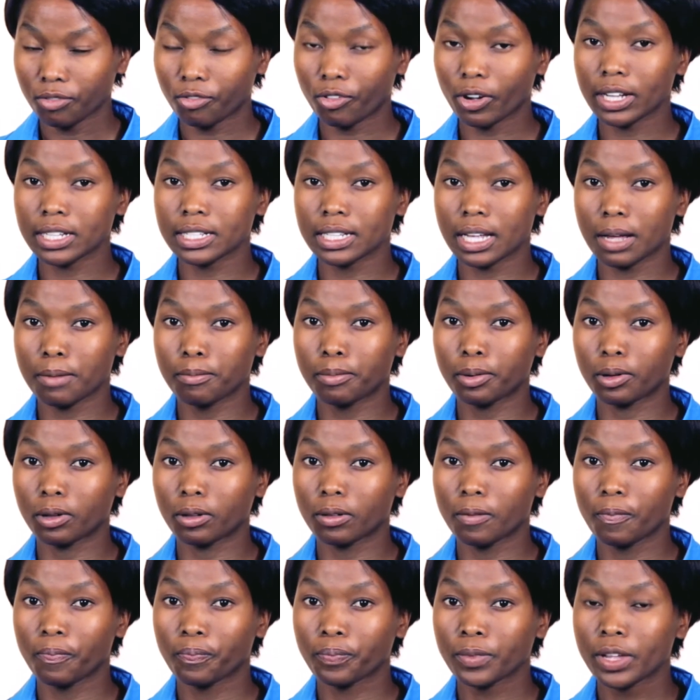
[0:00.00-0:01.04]
For example,
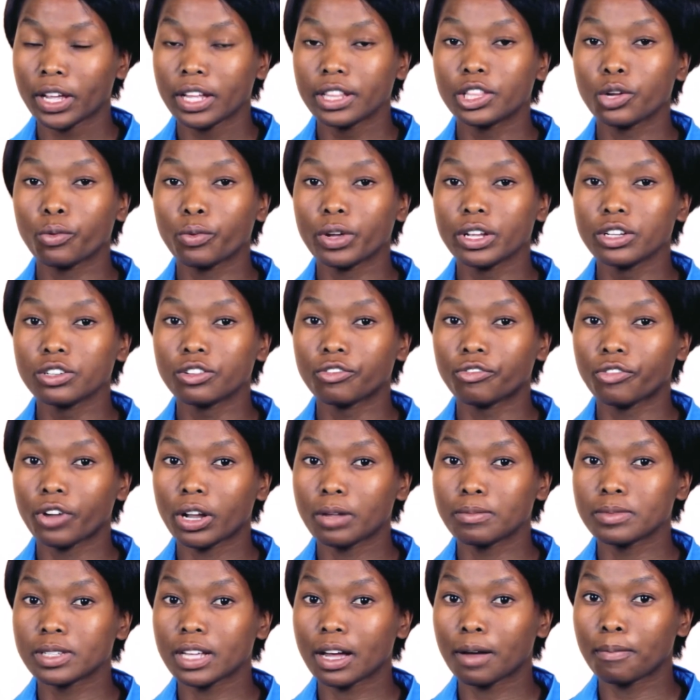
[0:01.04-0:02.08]
the window
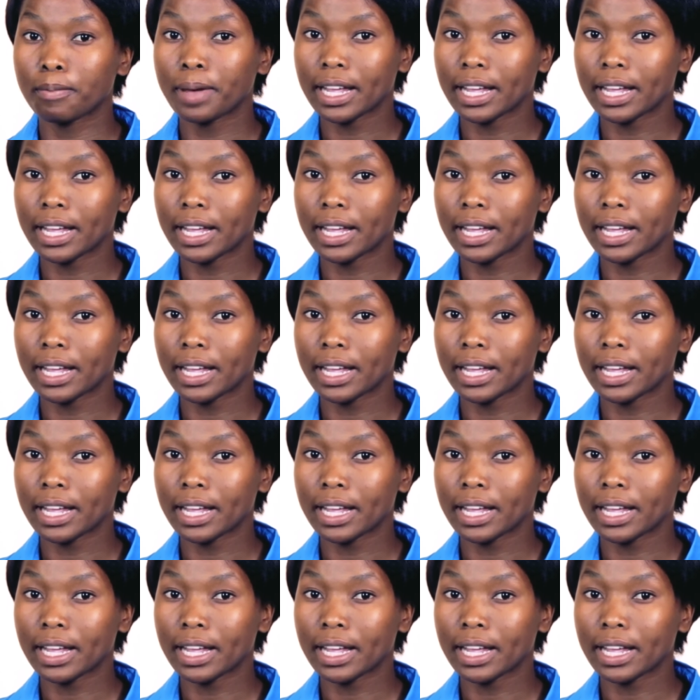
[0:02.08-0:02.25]
frames are